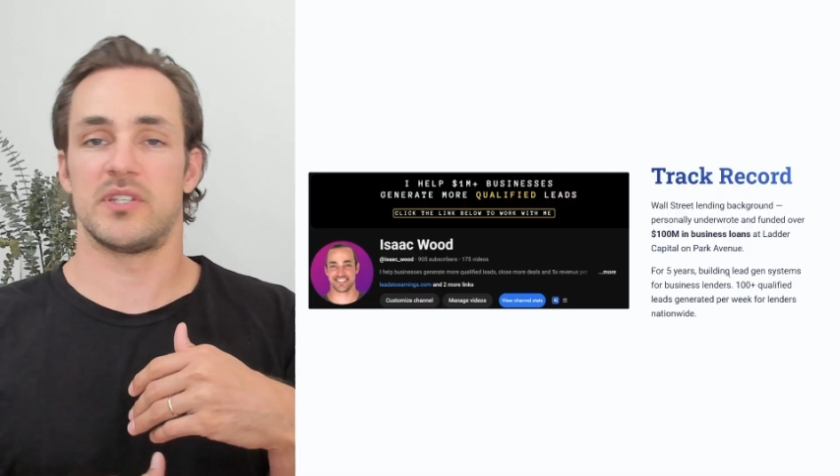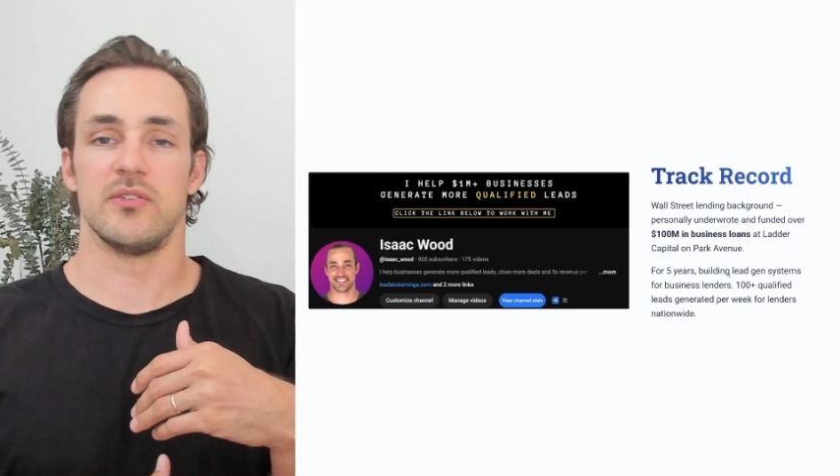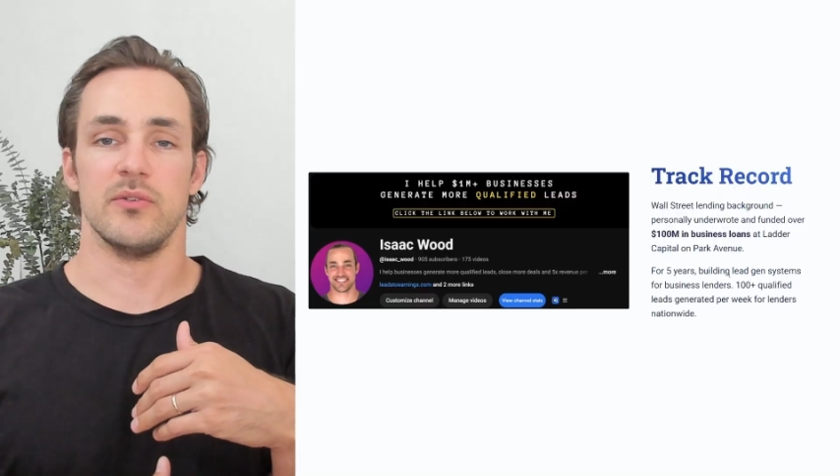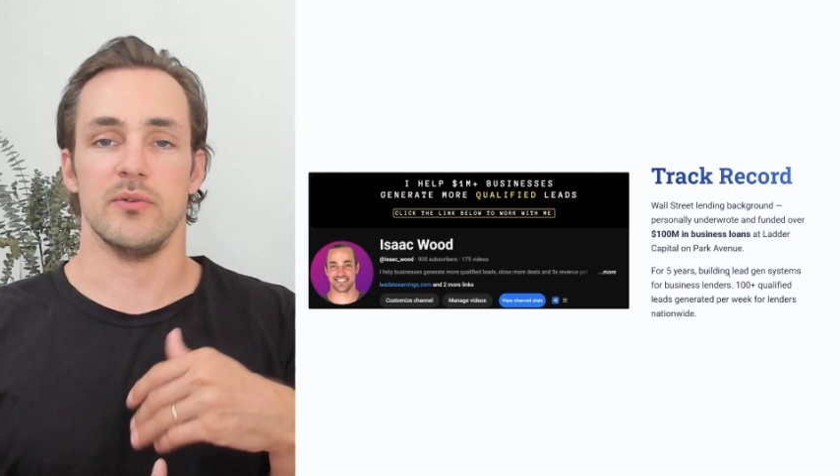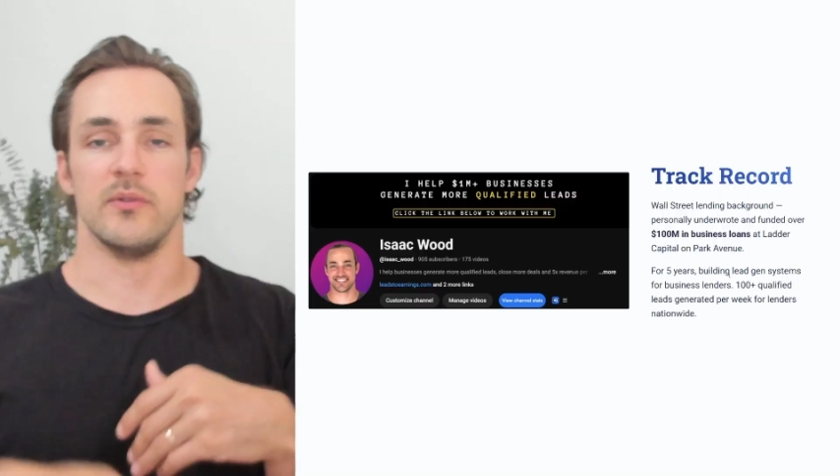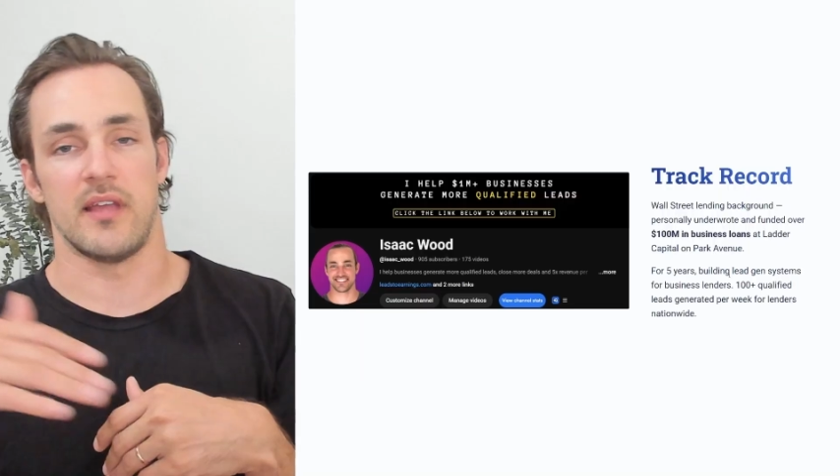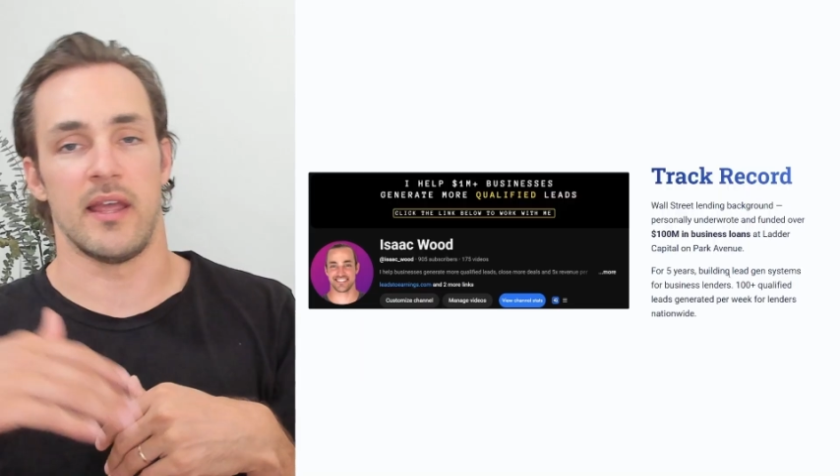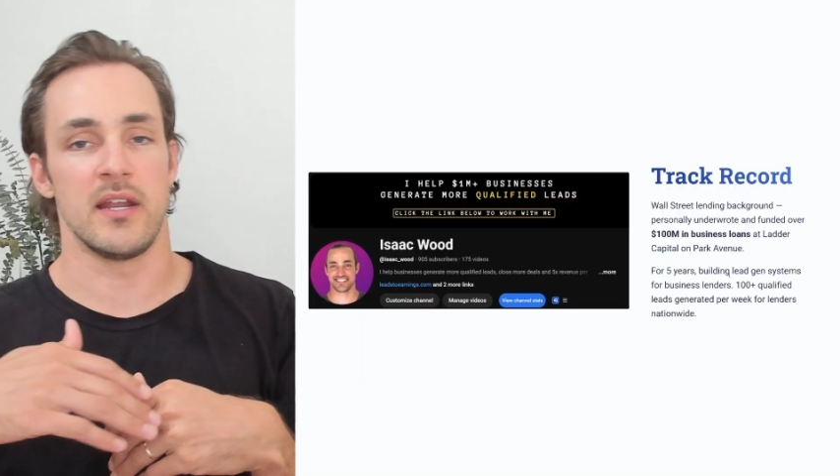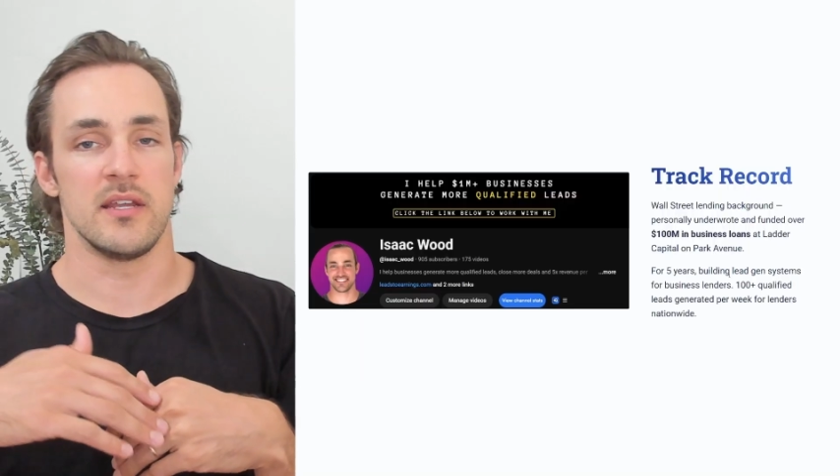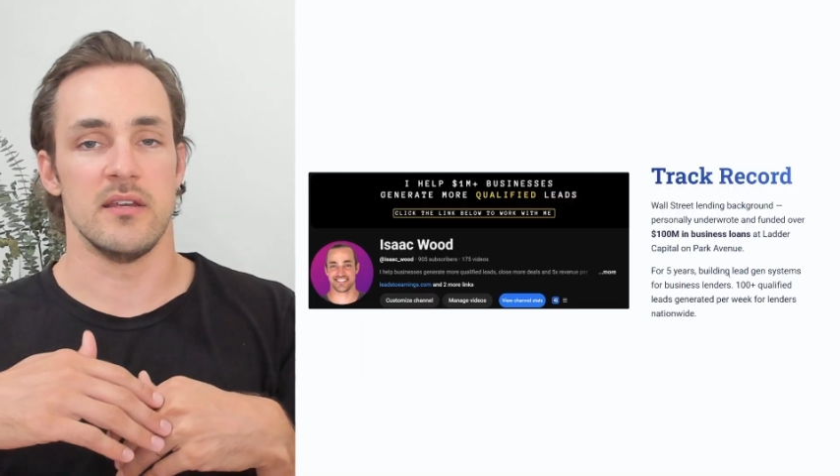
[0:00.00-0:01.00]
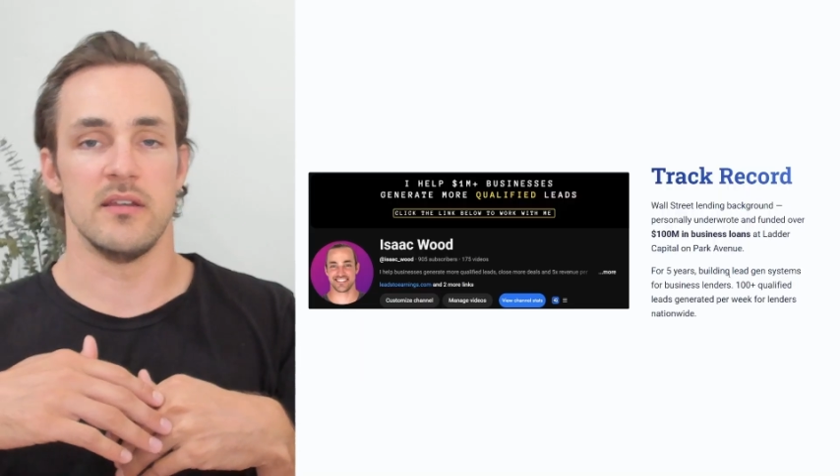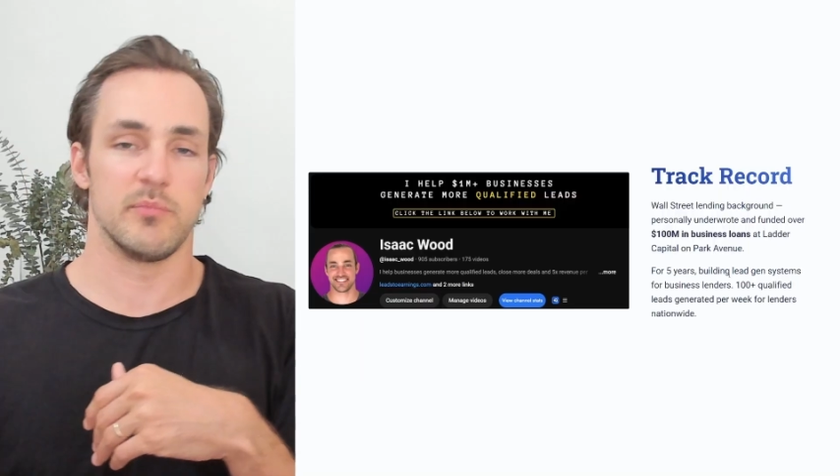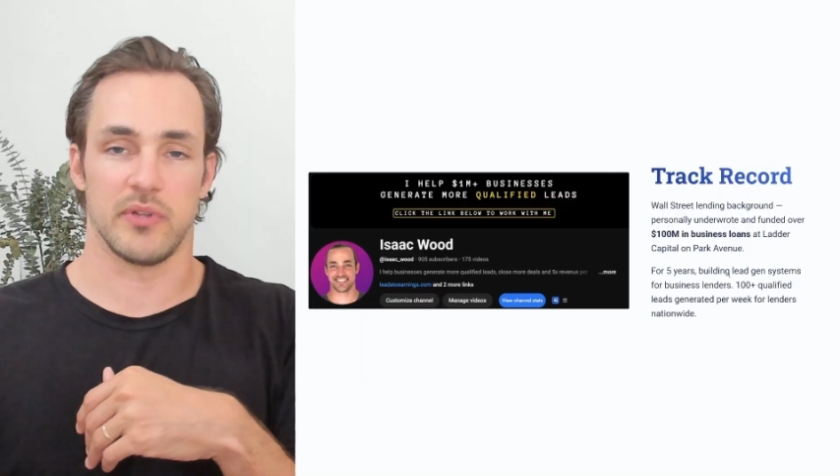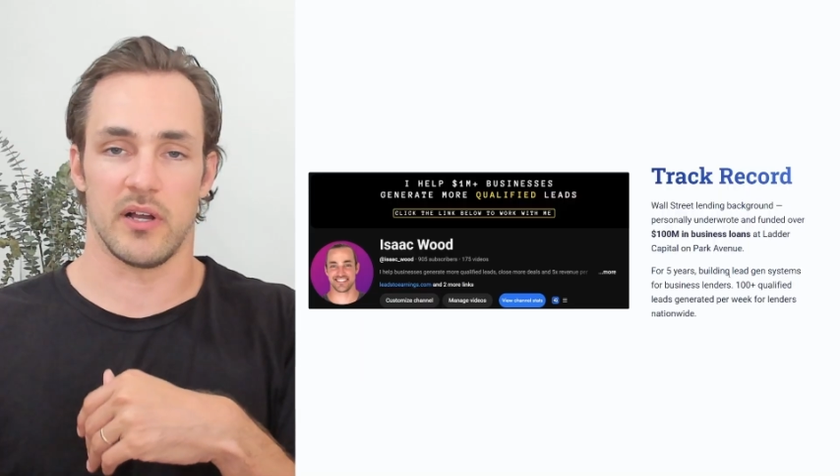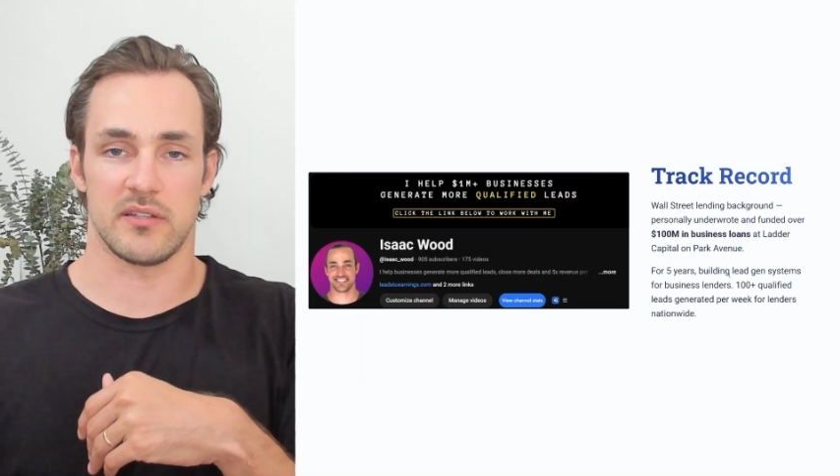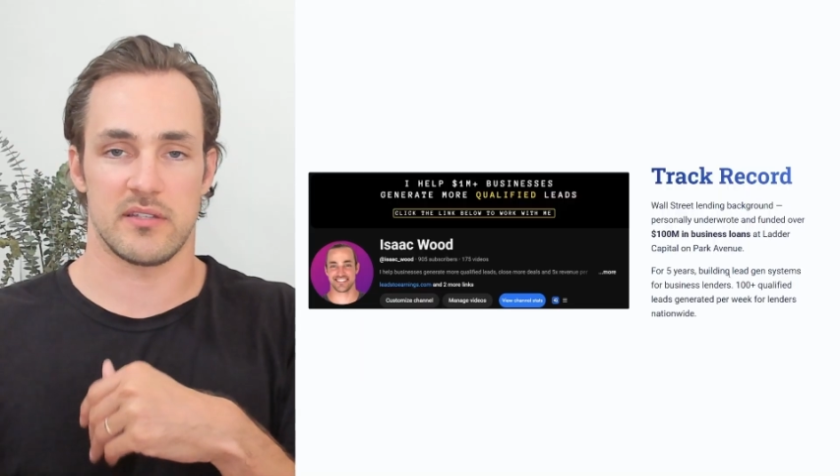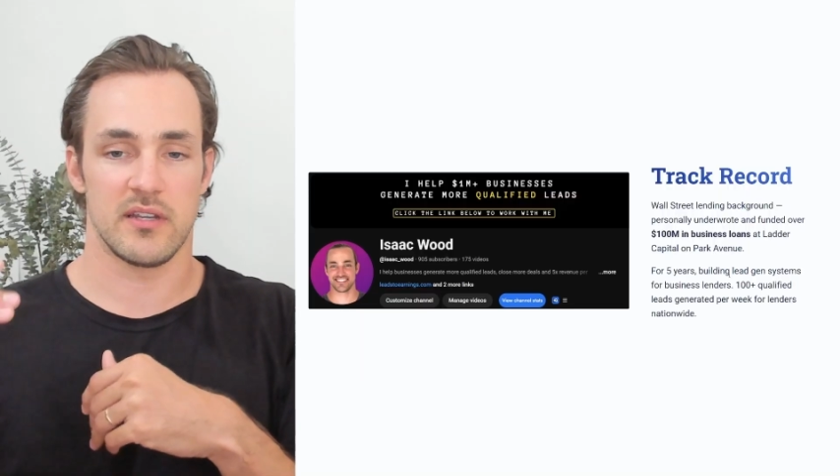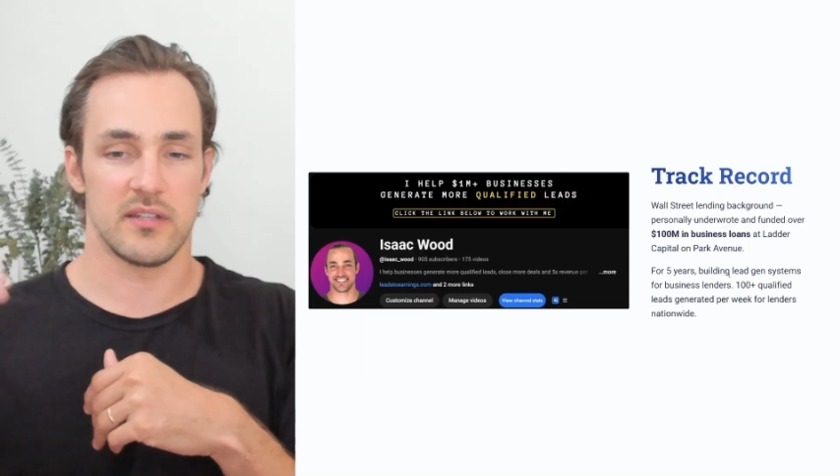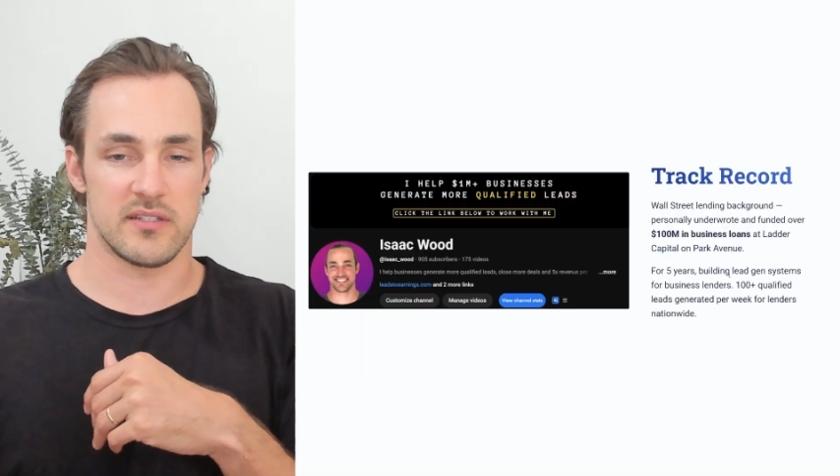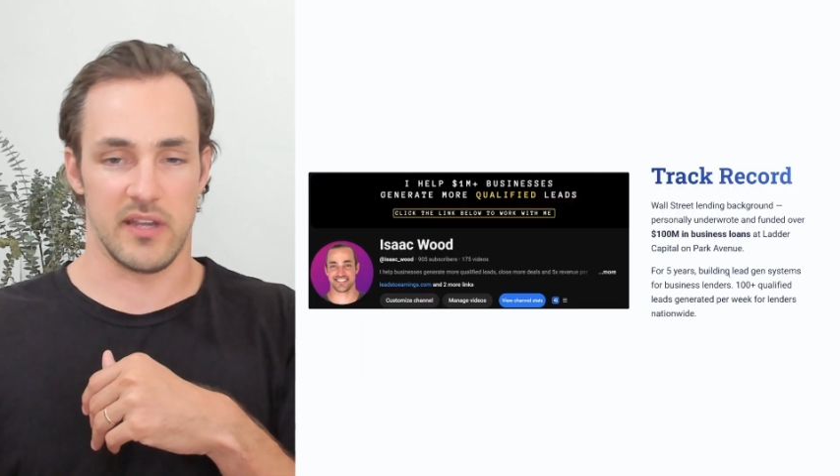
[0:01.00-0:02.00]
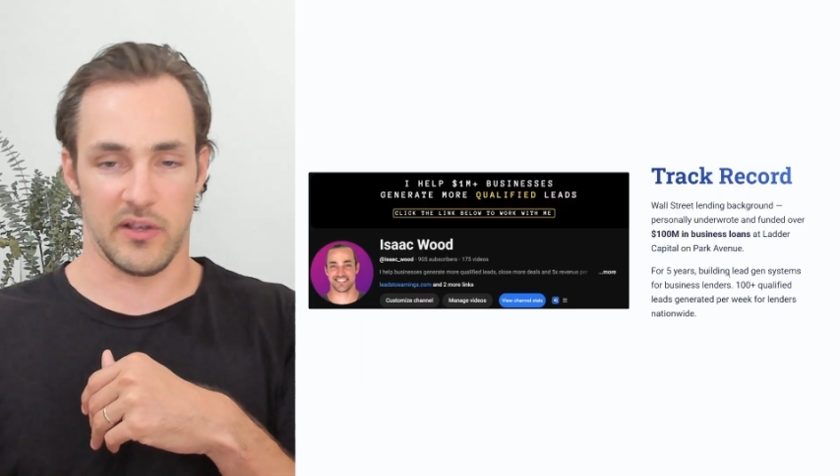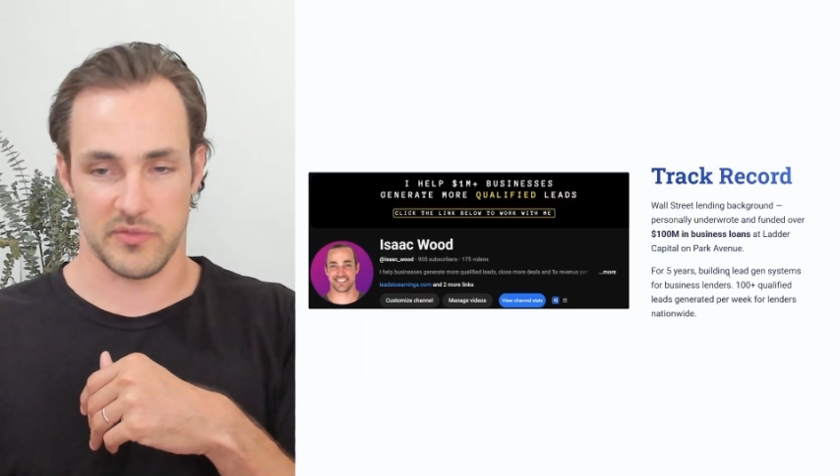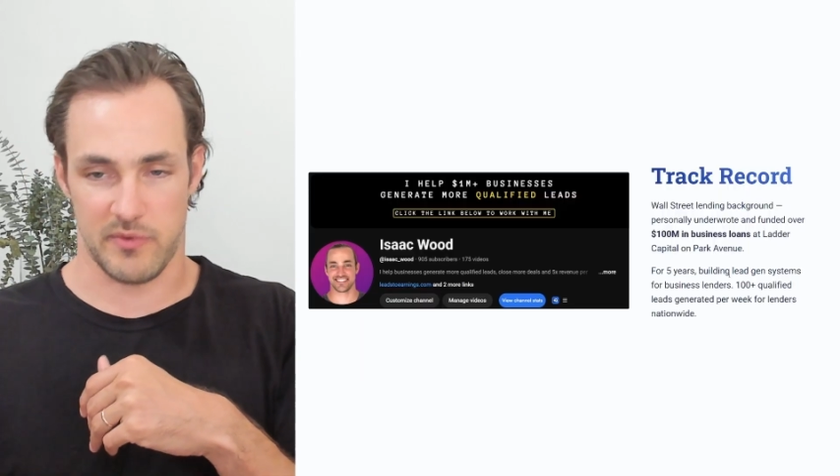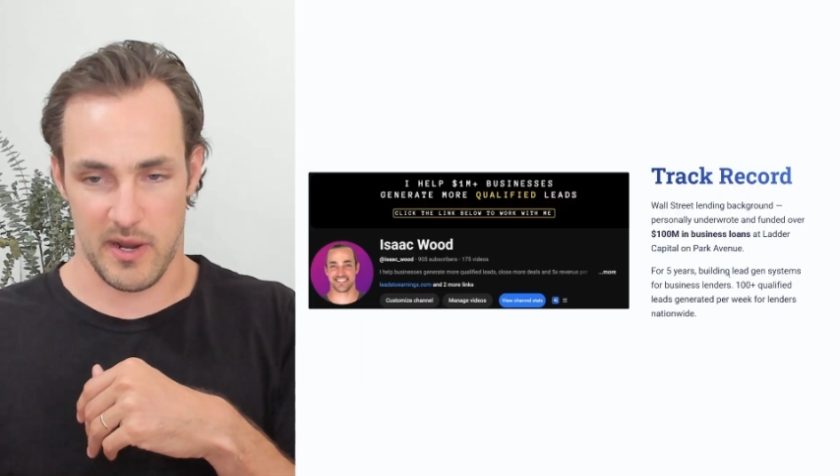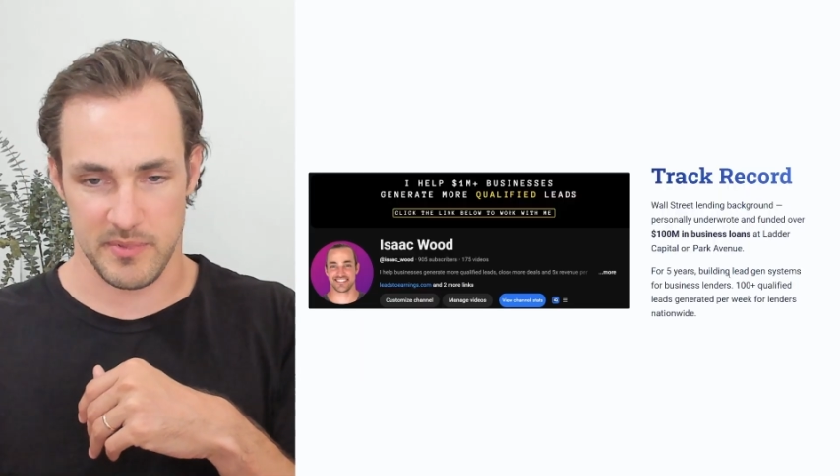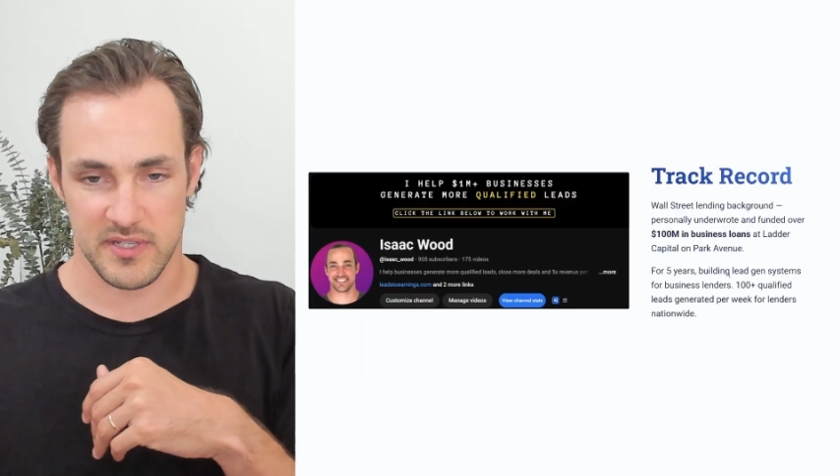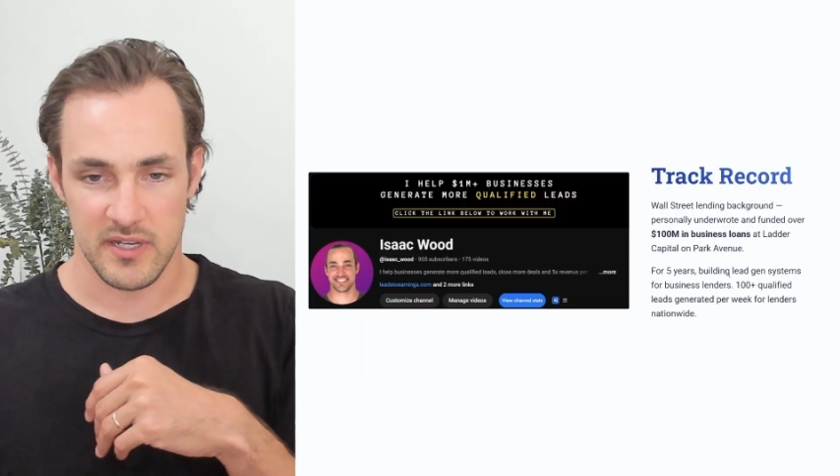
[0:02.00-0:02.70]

to 80 plus sales reps.